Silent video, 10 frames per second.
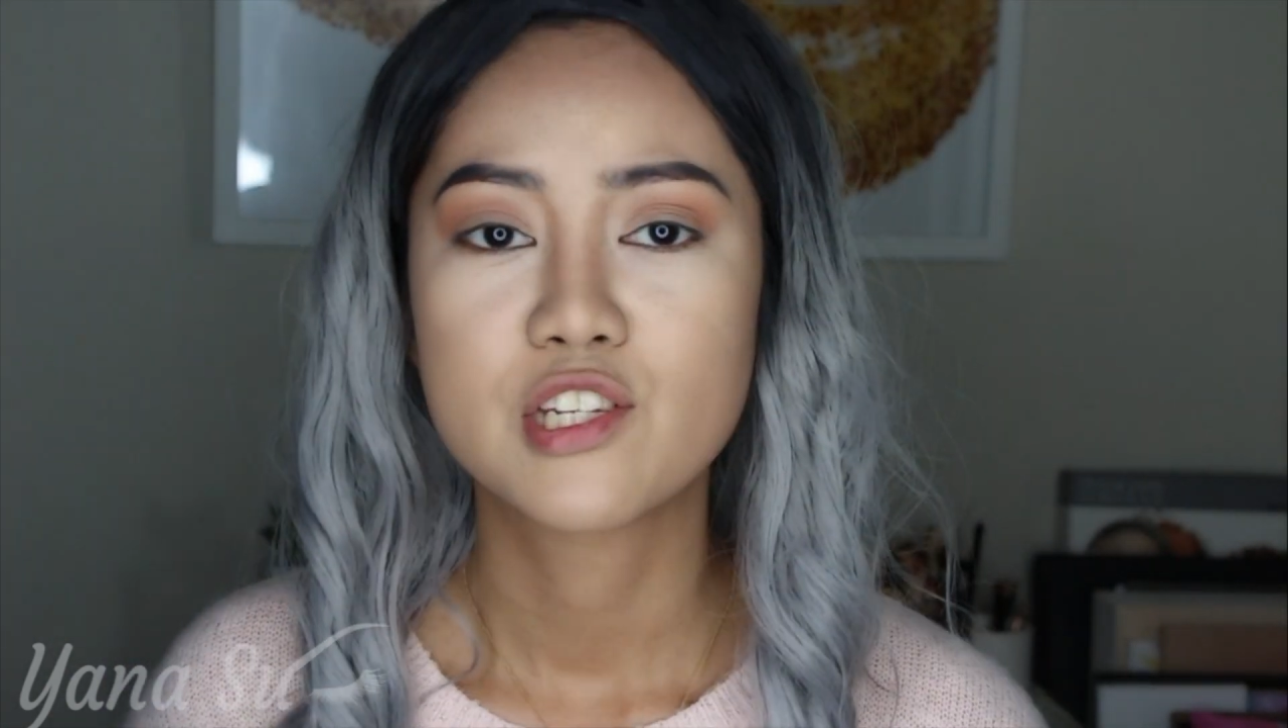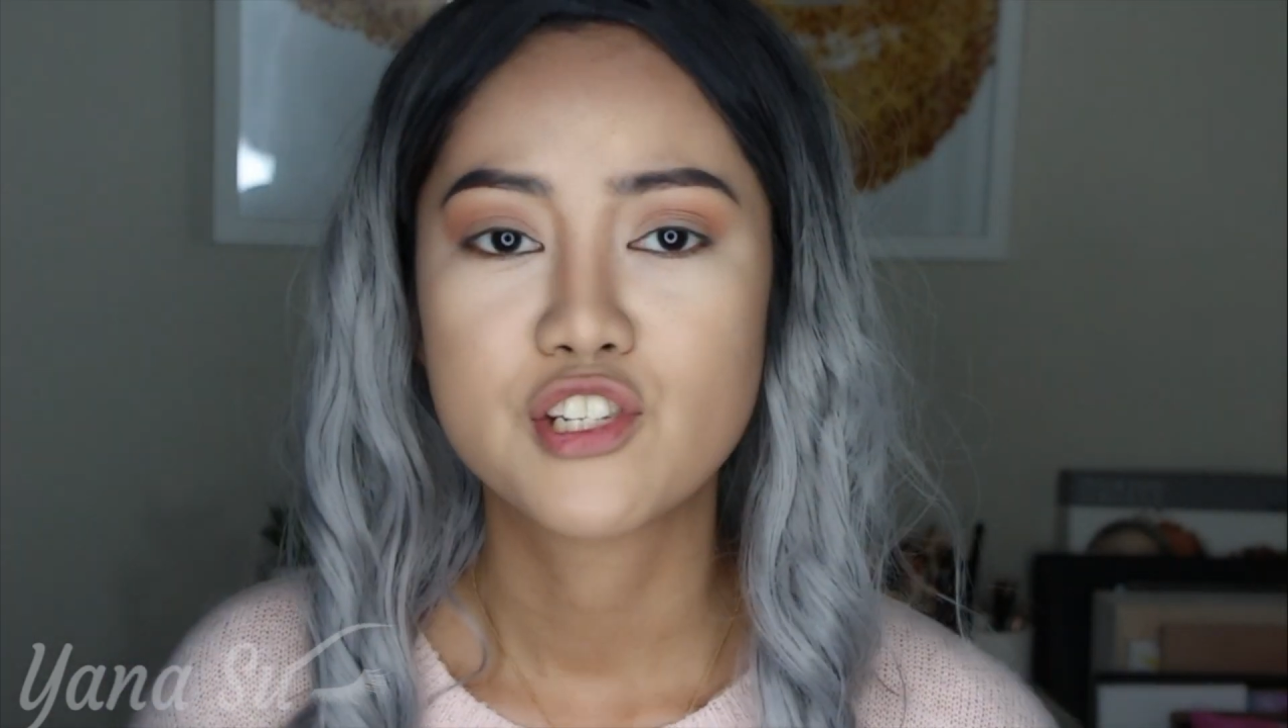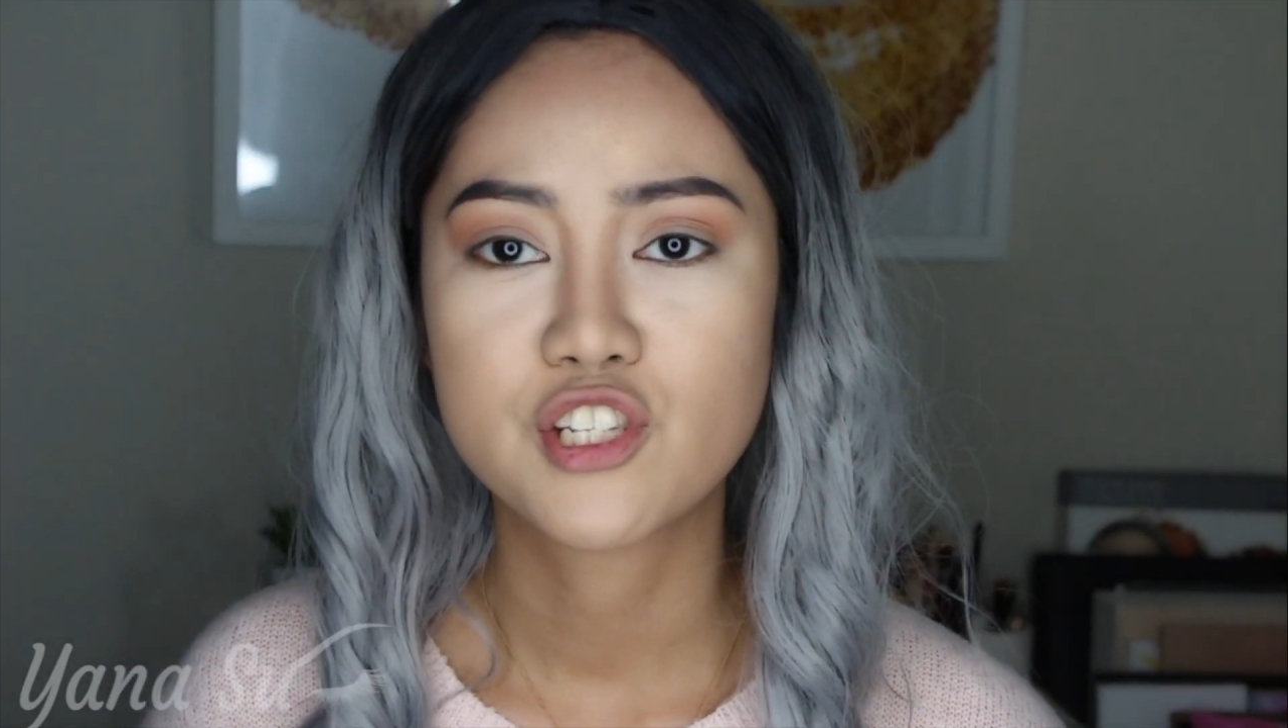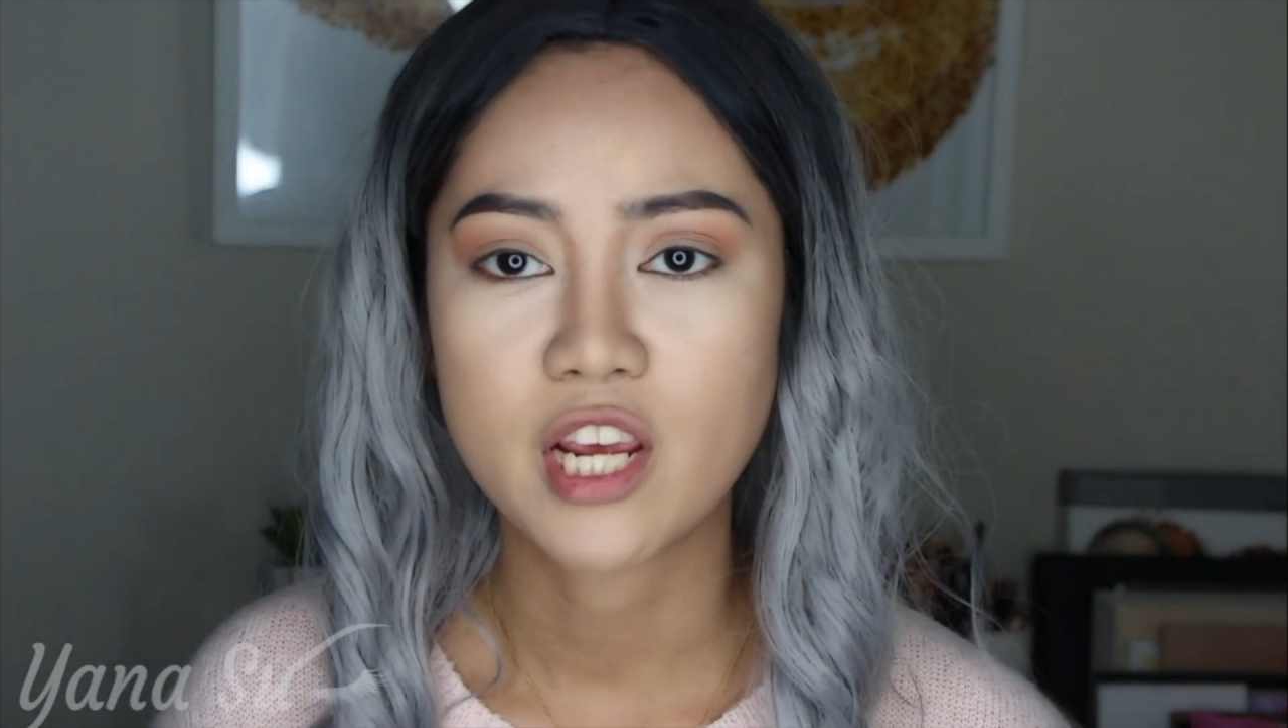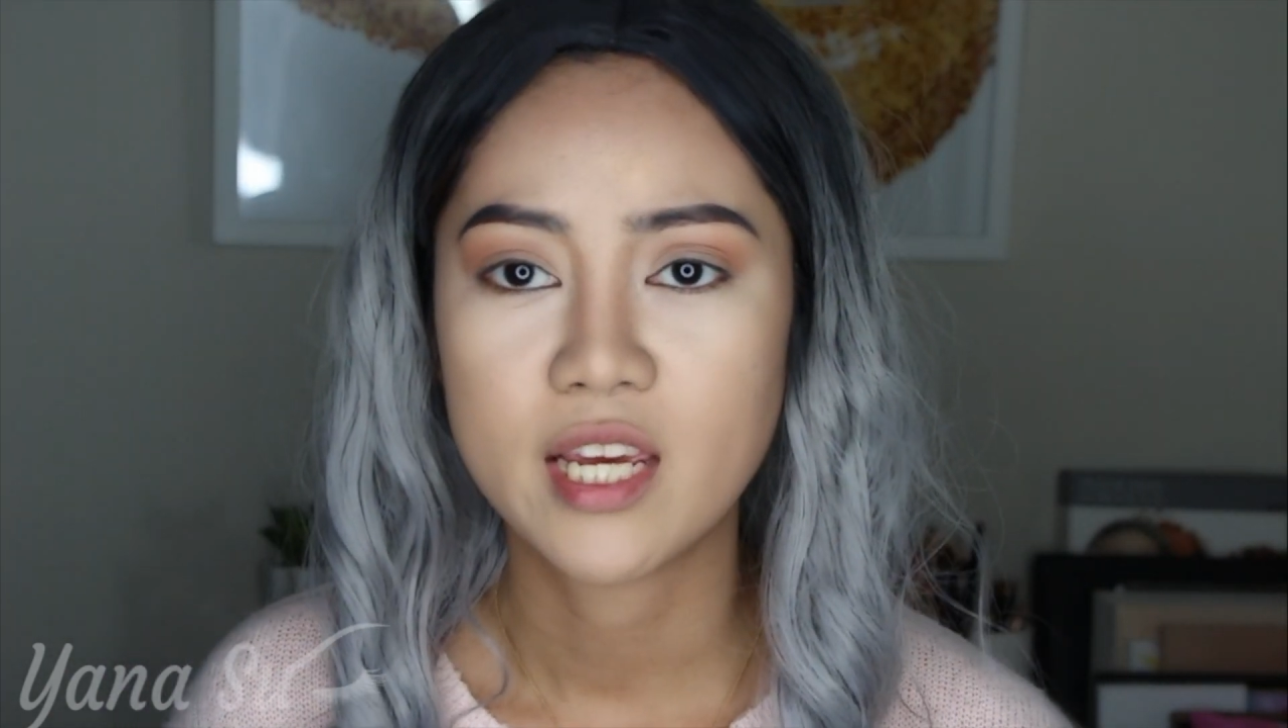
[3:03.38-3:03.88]

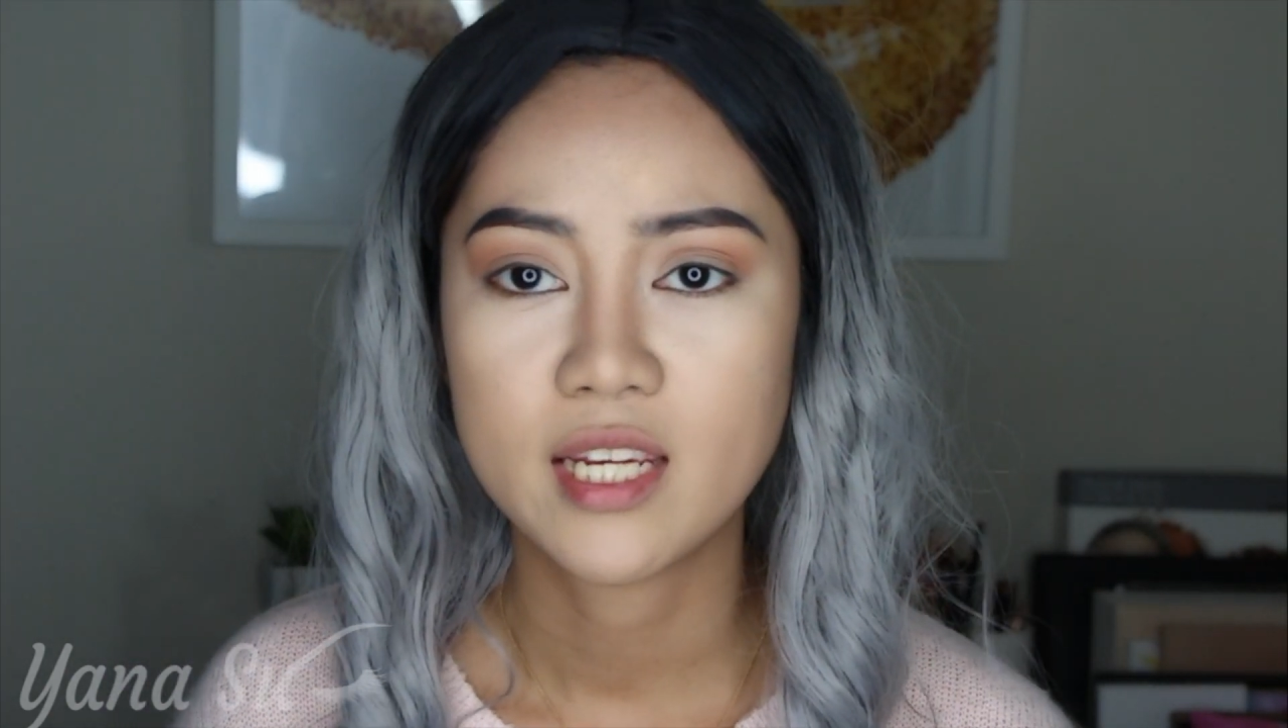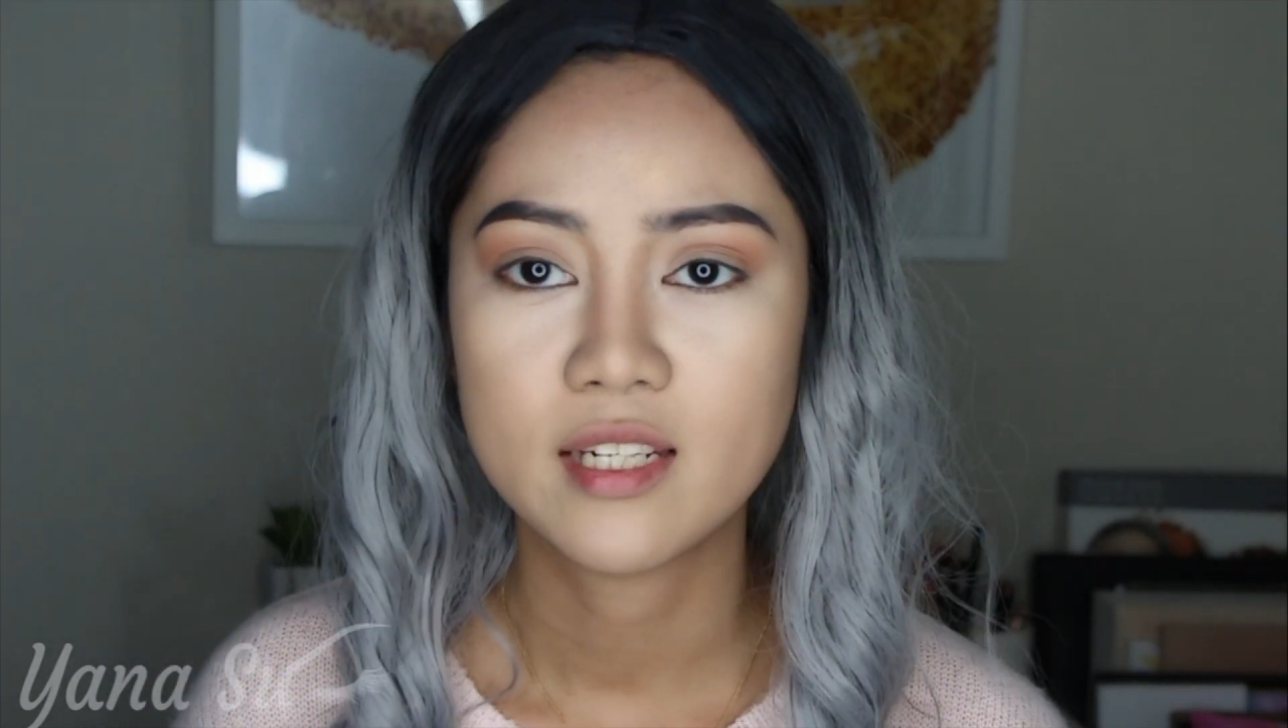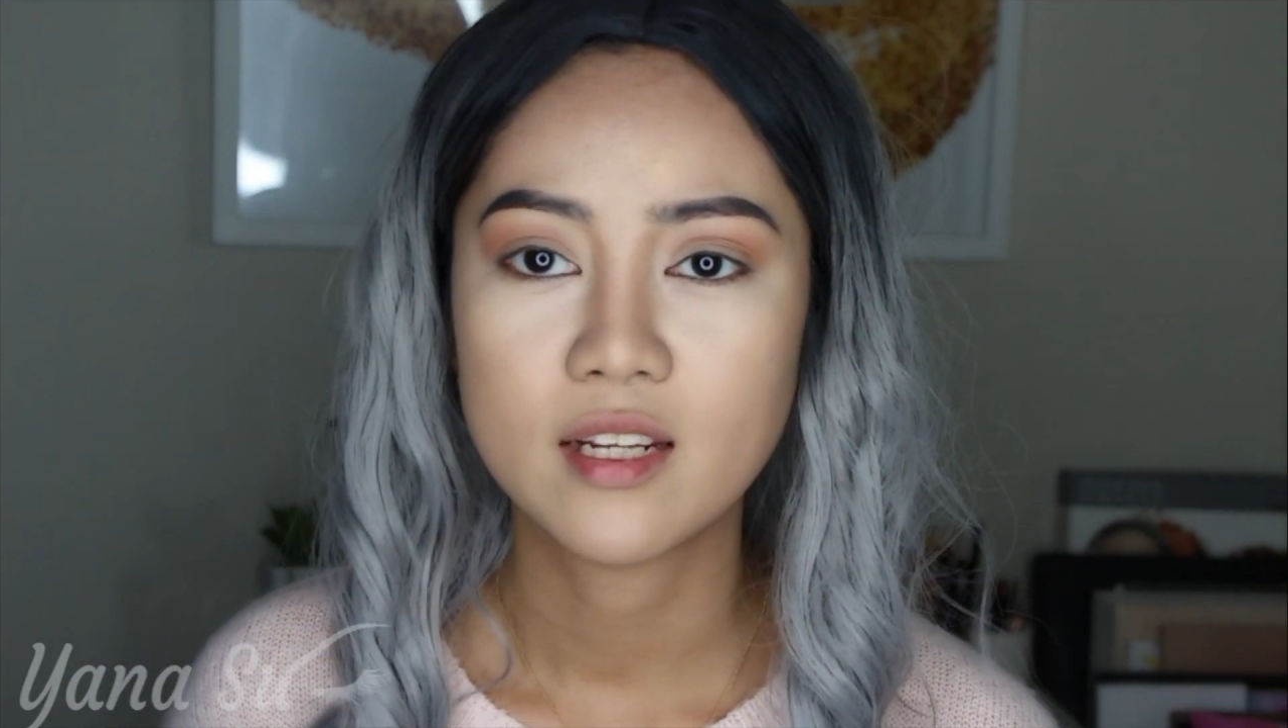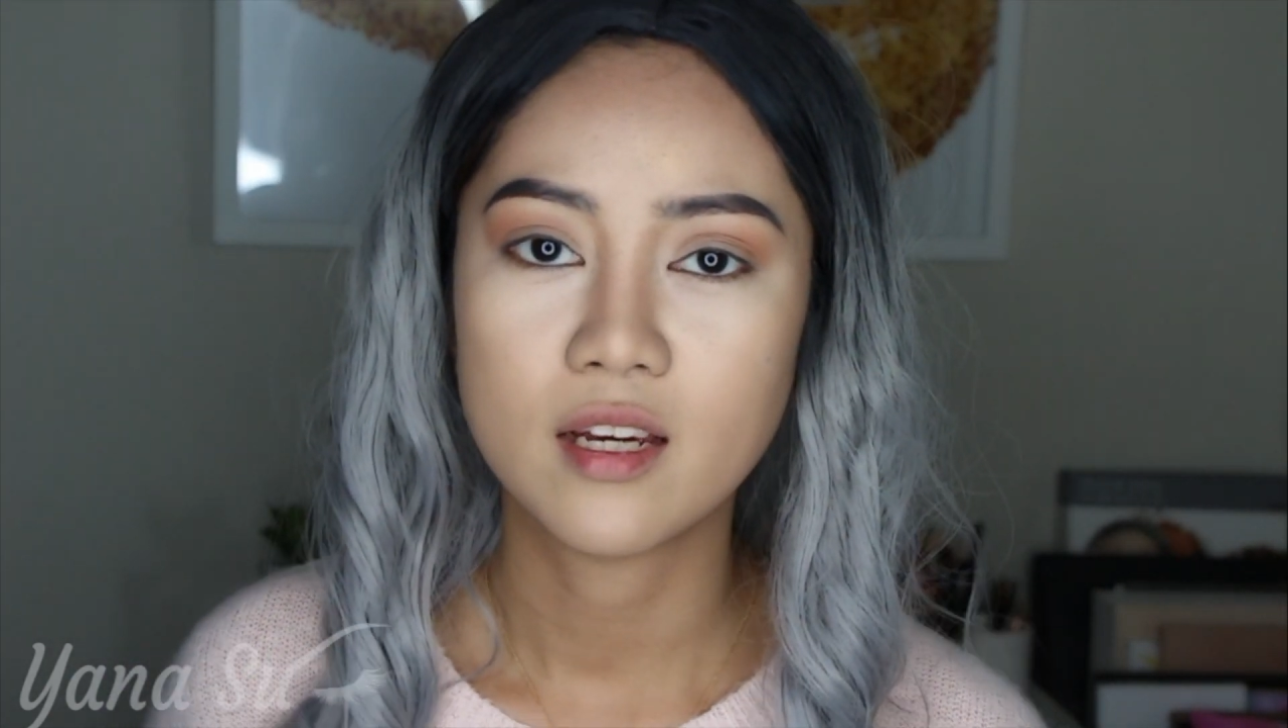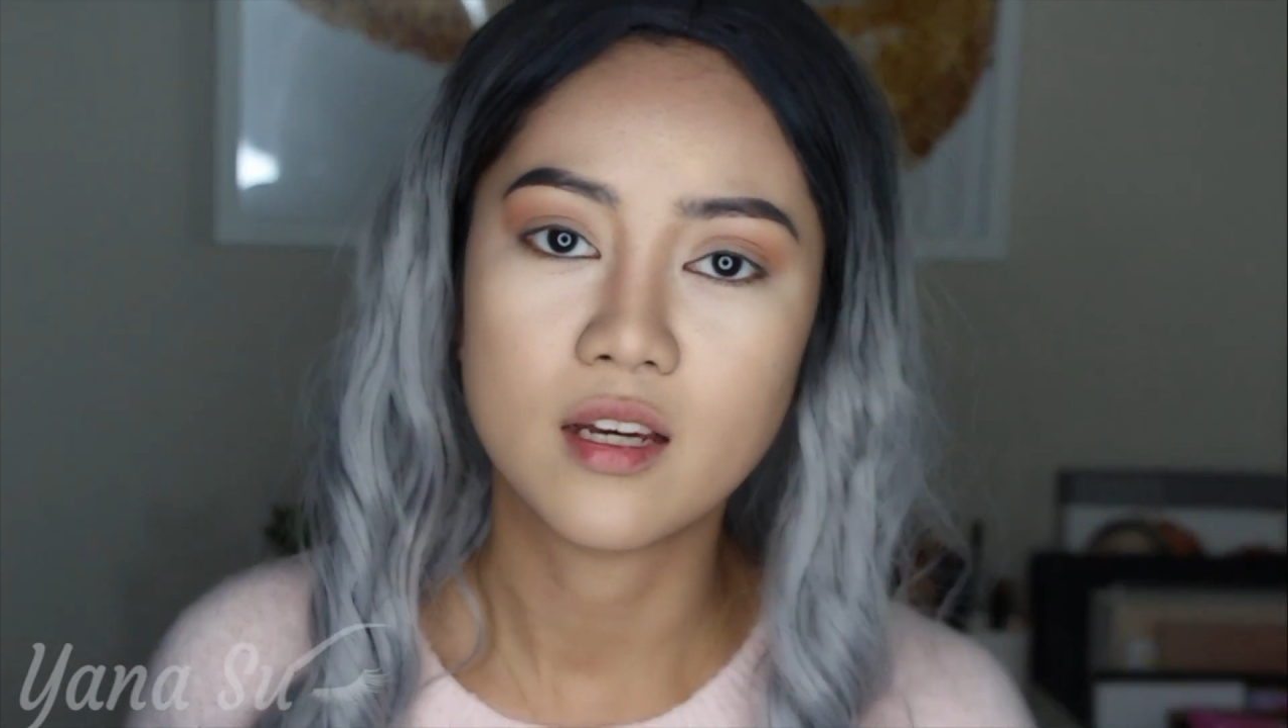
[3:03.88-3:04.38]

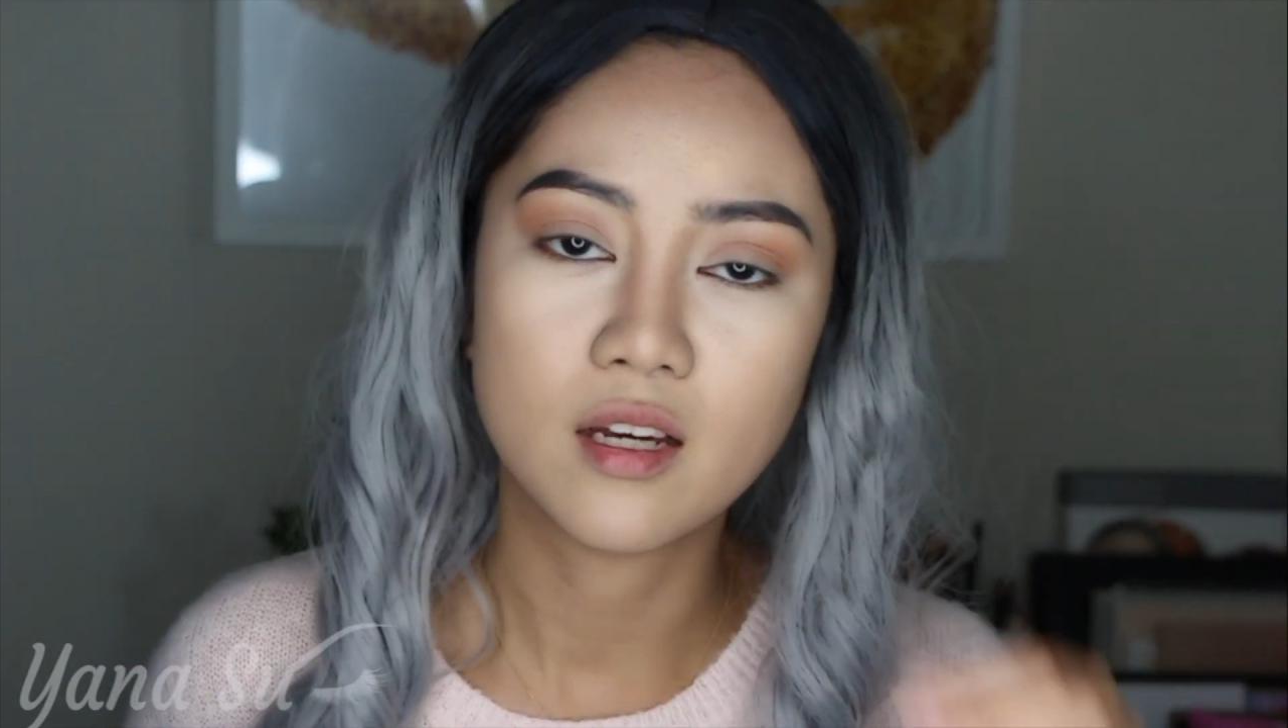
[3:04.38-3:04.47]
shade